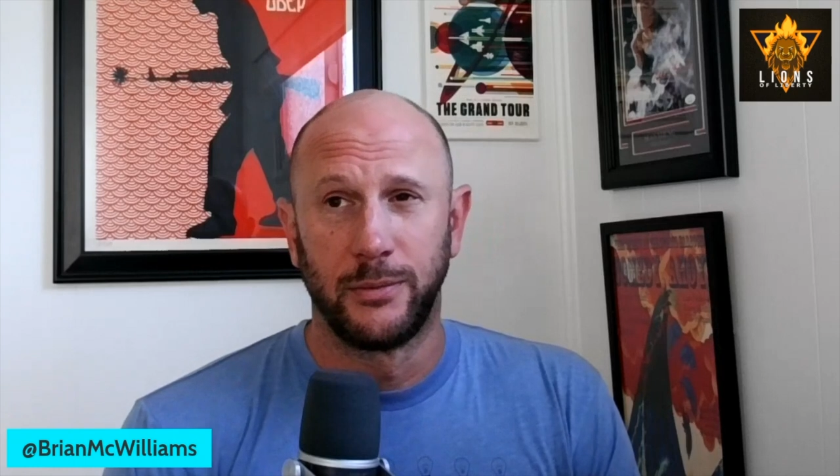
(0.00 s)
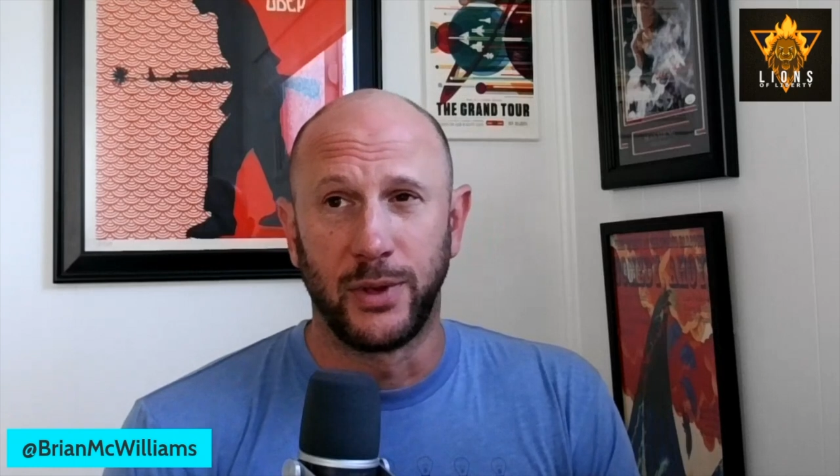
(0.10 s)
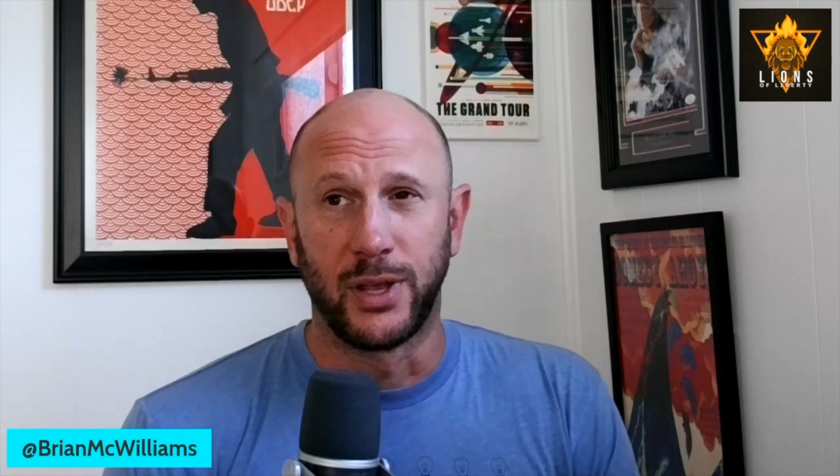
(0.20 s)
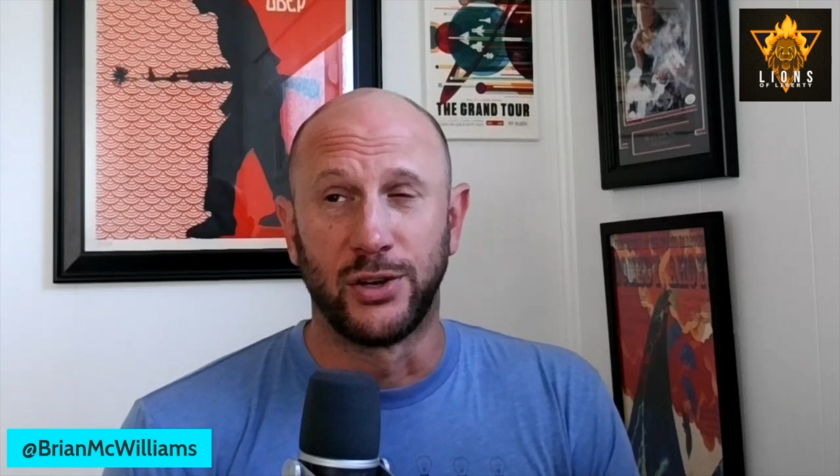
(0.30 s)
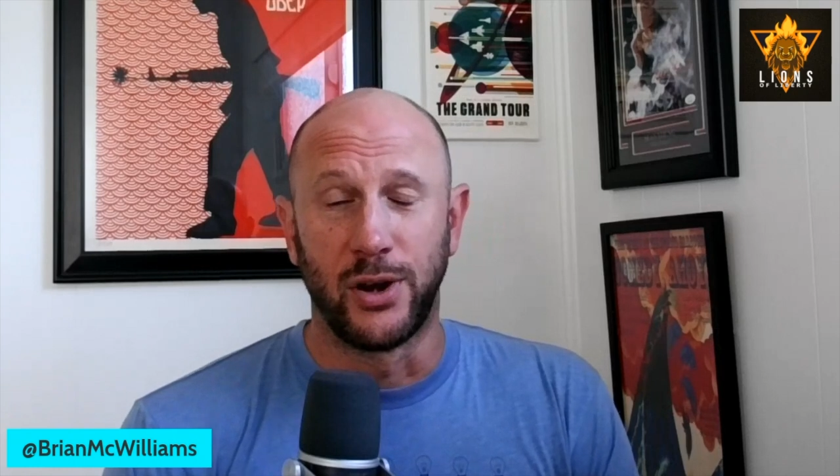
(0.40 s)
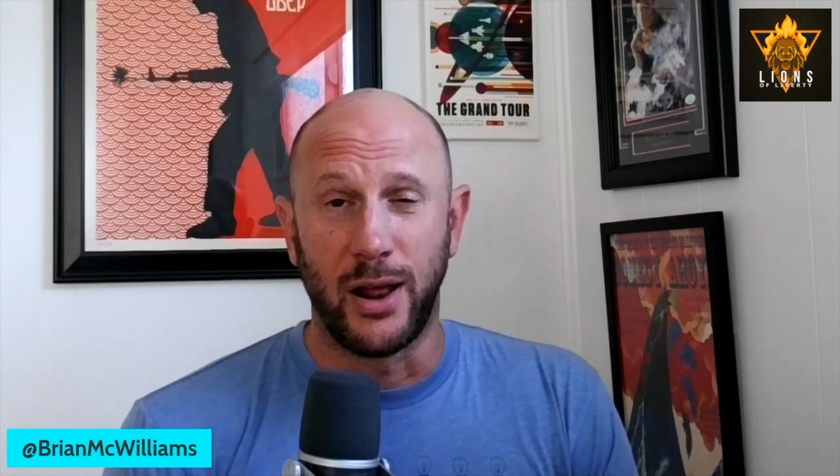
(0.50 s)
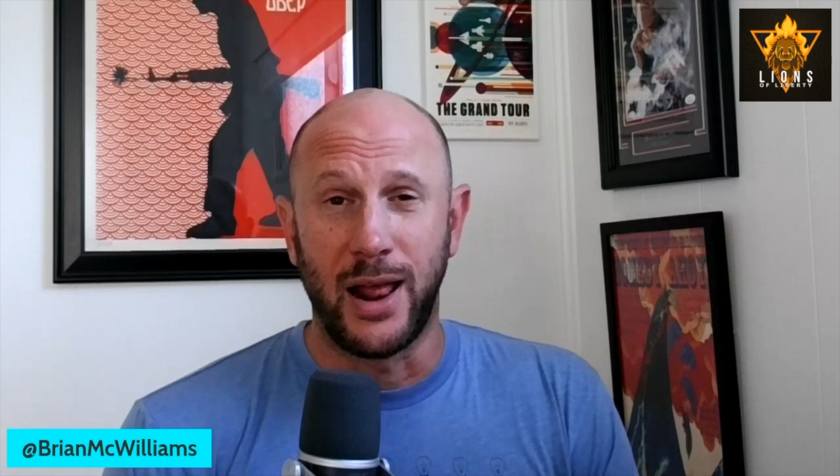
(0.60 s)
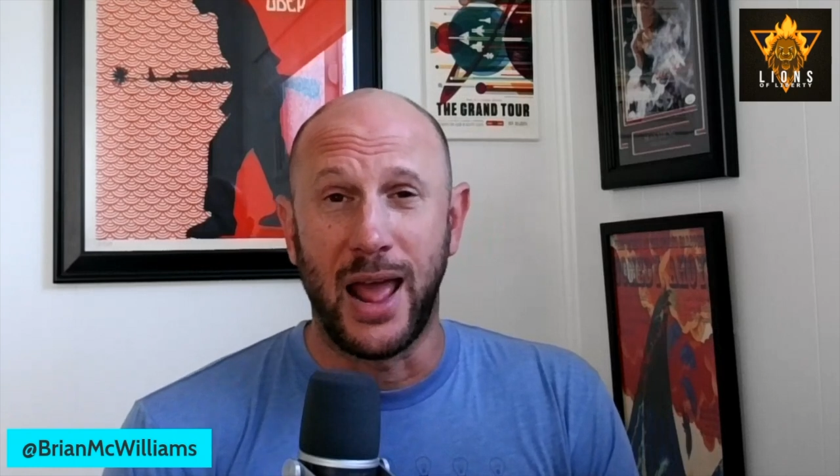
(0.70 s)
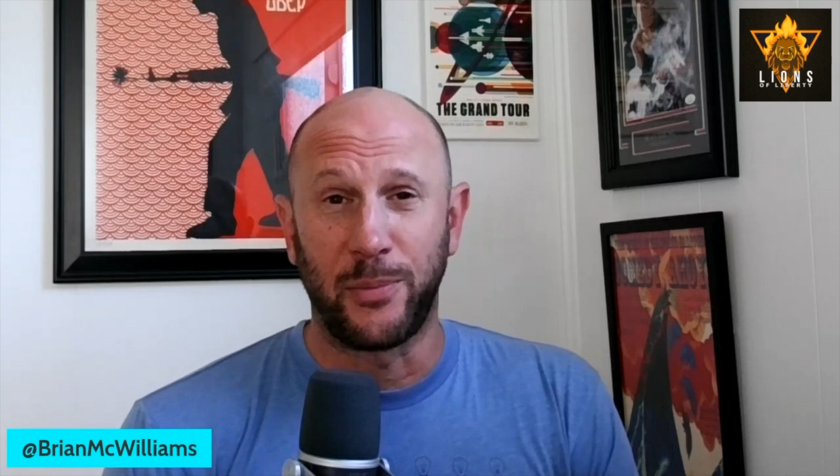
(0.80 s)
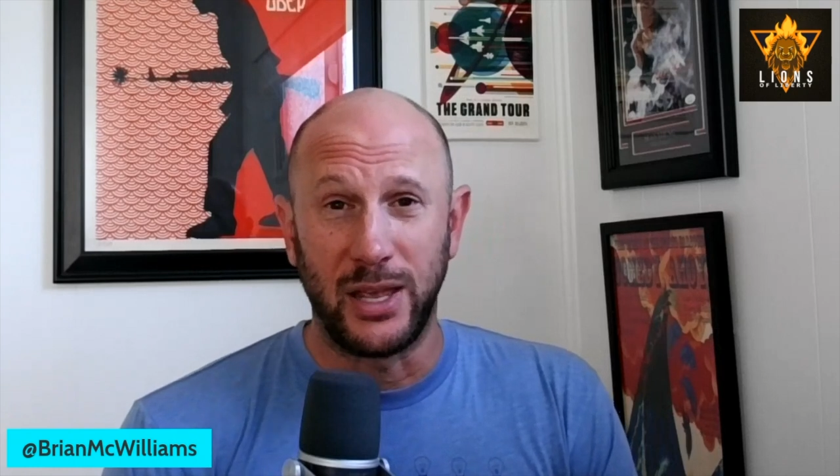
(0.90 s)
because you're not
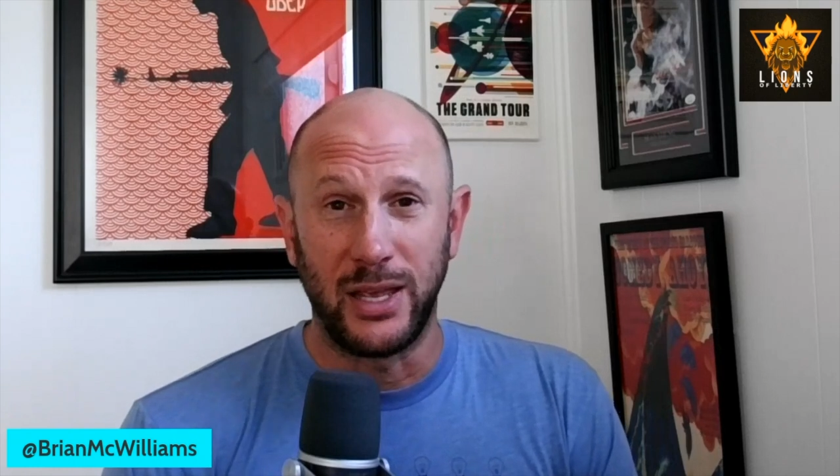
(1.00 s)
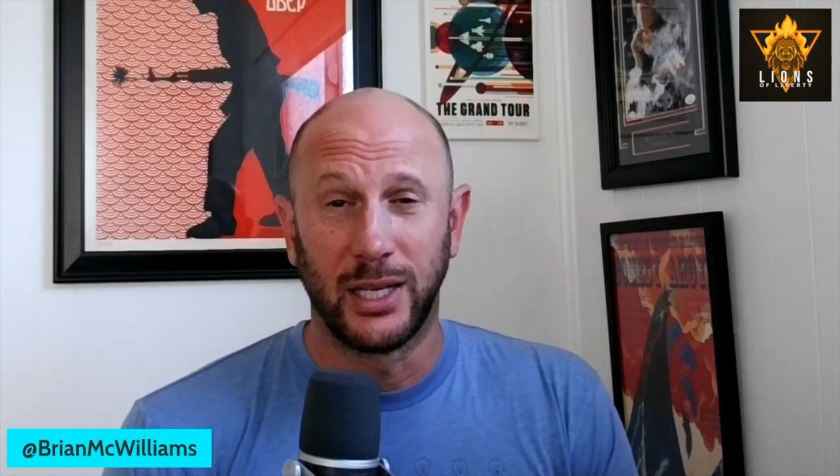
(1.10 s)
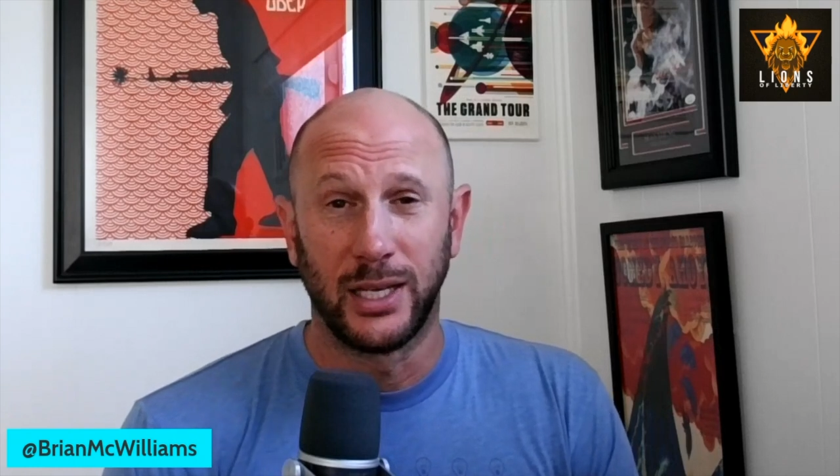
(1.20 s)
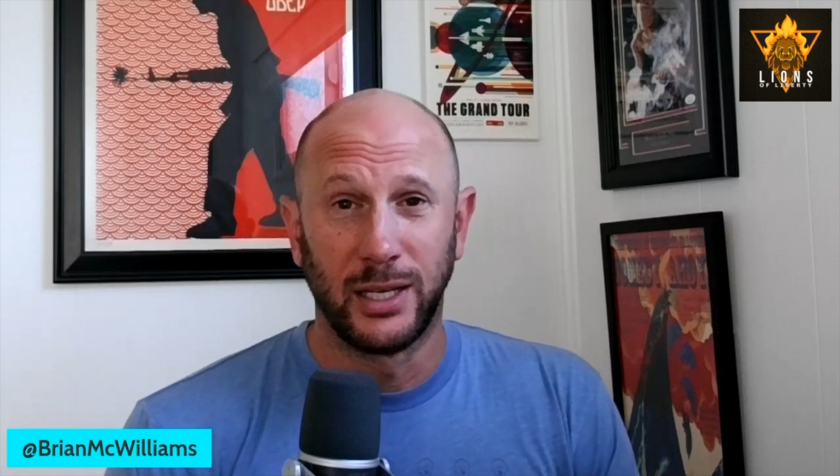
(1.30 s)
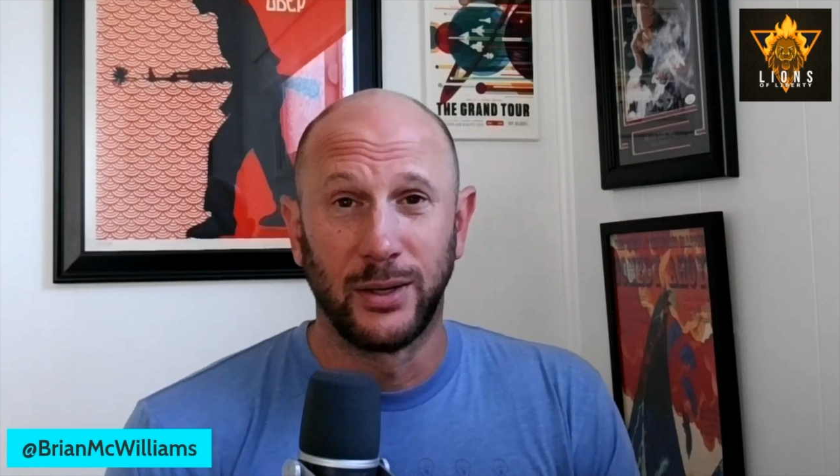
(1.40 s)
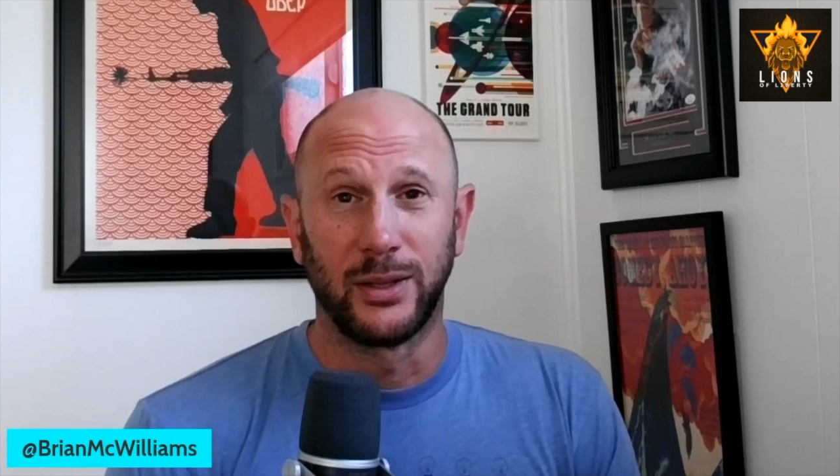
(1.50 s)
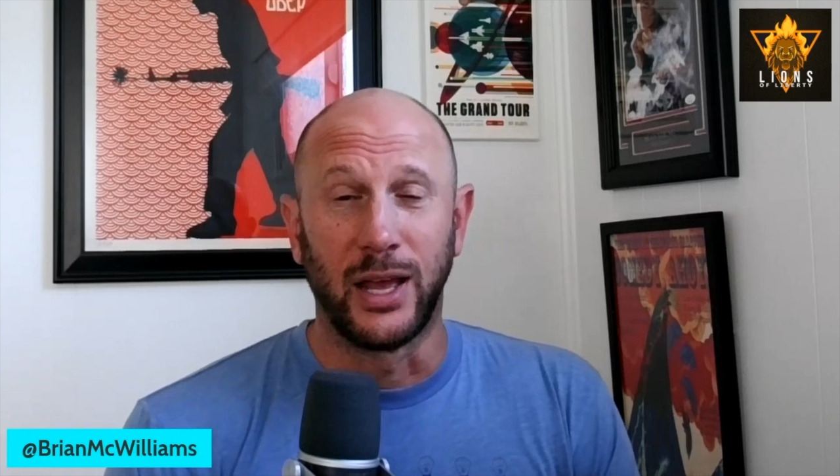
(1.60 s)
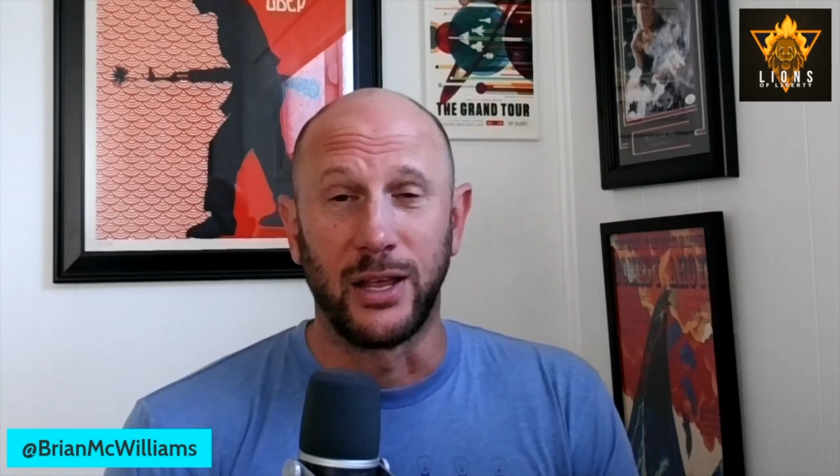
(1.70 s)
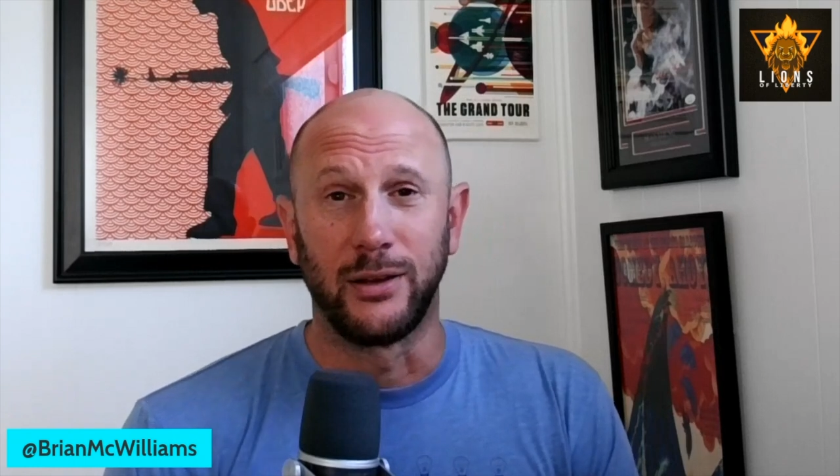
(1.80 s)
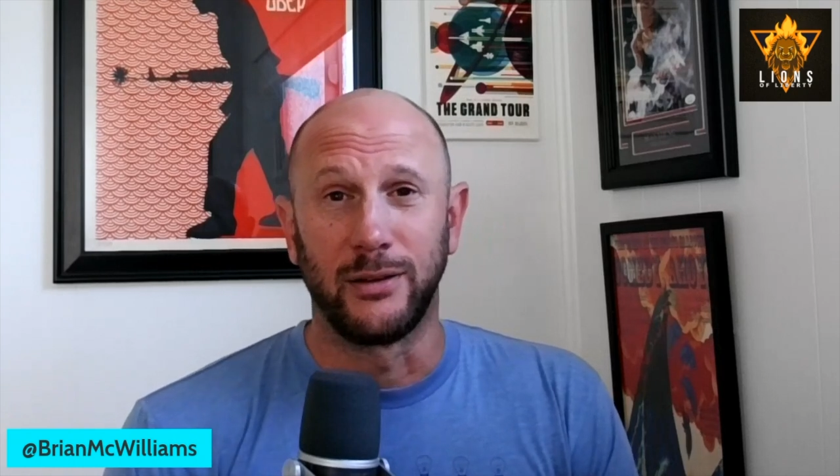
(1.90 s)
happy
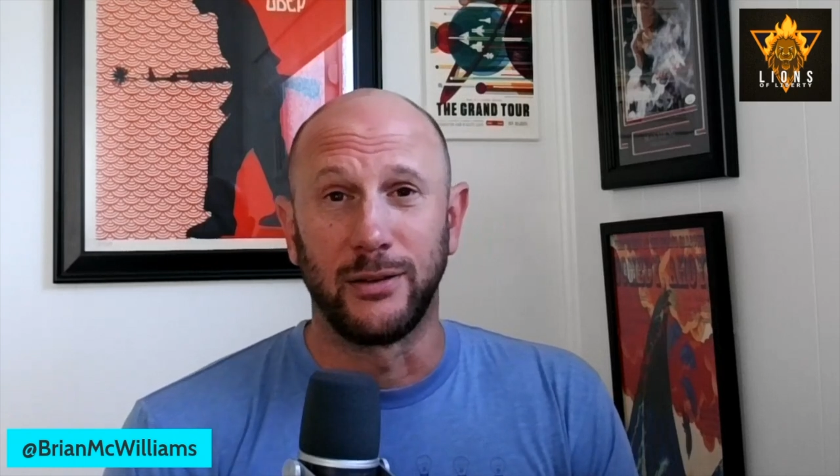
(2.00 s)
that